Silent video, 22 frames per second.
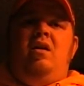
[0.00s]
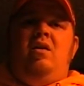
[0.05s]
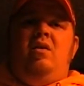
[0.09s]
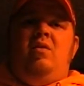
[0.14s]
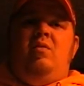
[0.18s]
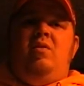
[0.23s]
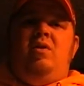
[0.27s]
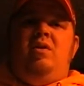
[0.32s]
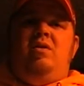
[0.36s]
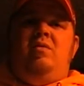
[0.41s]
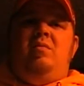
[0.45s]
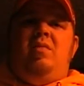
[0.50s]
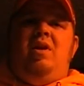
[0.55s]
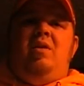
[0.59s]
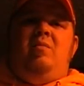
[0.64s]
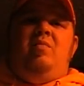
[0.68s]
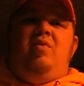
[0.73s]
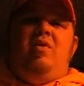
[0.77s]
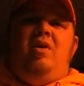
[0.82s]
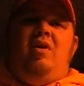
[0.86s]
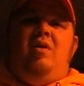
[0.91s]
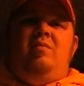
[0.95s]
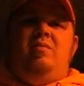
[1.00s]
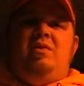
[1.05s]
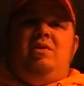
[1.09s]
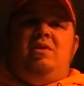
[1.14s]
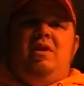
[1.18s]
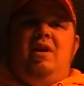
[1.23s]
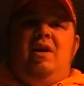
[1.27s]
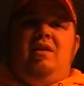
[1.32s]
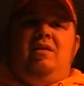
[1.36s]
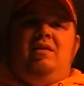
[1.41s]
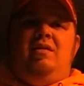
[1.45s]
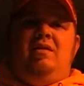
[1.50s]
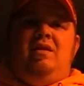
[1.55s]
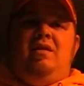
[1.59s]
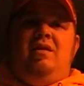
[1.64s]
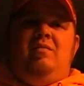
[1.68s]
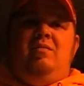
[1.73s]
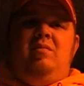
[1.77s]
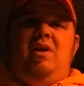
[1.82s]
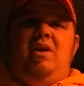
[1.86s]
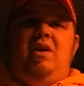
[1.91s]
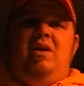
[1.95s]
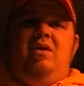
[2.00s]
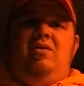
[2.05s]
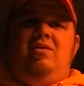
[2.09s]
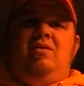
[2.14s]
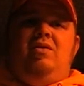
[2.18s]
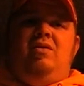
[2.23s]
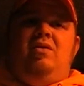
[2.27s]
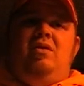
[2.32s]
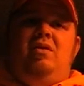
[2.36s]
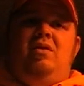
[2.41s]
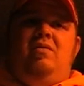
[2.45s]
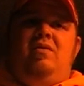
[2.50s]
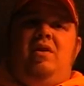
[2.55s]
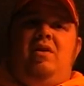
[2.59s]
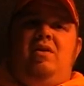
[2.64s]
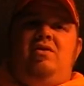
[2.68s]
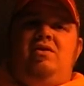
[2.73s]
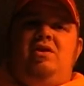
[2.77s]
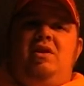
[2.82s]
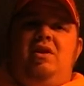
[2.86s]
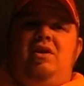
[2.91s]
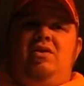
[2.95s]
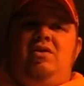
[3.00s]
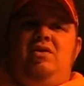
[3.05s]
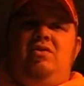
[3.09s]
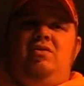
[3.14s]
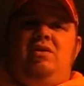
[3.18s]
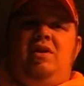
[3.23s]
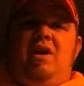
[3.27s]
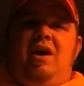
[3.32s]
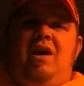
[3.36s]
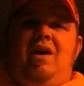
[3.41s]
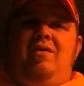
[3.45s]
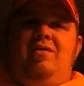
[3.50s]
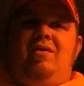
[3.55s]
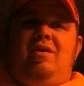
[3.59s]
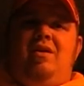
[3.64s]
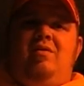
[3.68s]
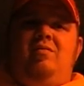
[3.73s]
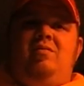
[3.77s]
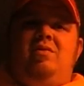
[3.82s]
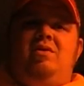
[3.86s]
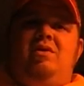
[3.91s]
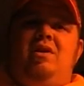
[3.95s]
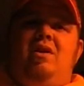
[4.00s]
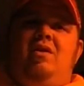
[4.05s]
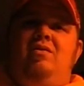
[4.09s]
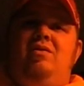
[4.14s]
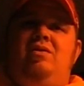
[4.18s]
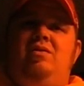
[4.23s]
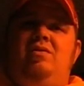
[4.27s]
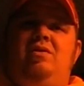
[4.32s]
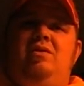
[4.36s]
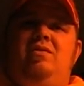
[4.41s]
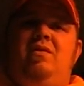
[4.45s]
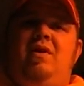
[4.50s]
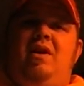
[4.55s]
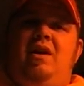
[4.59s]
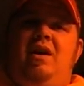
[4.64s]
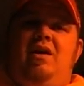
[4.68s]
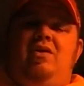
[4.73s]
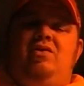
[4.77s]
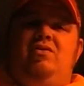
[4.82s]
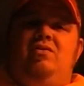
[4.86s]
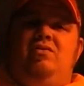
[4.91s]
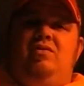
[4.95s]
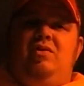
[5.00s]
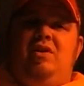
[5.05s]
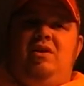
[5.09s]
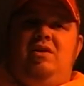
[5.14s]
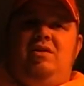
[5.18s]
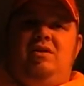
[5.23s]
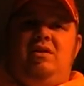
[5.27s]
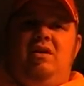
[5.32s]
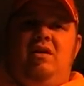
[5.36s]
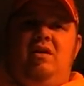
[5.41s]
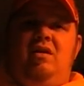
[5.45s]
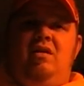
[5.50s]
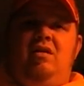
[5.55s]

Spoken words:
One of the main problems that many alternative energy issues have comes down to its financial risk.